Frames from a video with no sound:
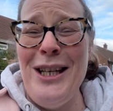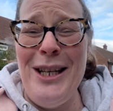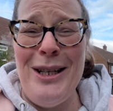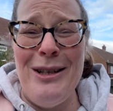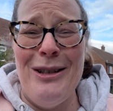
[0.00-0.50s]

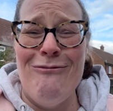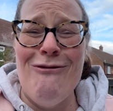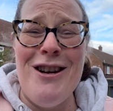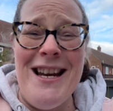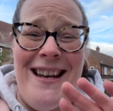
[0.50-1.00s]
she's just
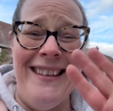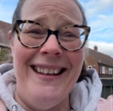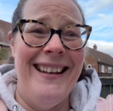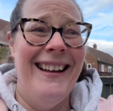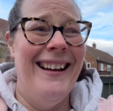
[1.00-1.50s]
running at
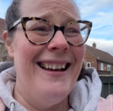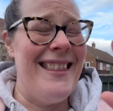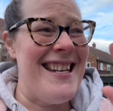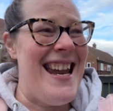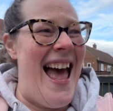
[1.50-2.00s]
the,
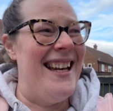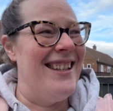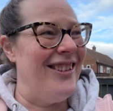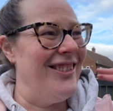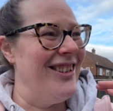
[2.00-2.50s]
the net
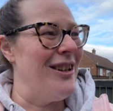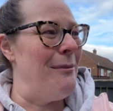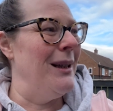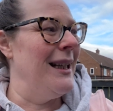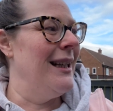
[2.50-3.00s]
on the
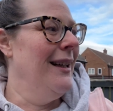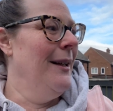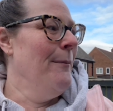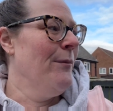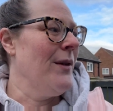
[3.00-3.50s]
trampoline
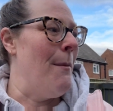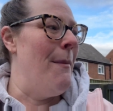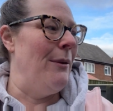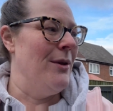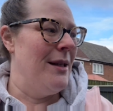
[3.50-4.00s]
and
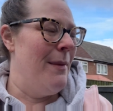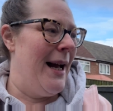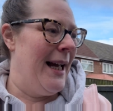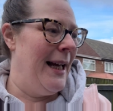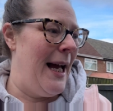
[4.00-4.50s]
bouncing
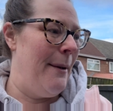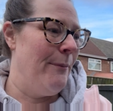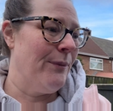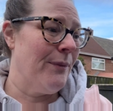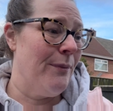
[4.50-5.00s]
back.
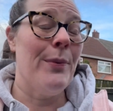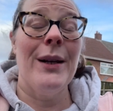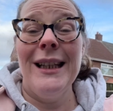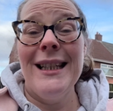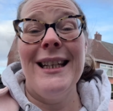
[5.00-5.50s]
Um, but
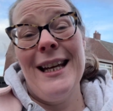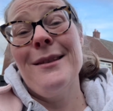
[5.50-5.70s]
at least it gets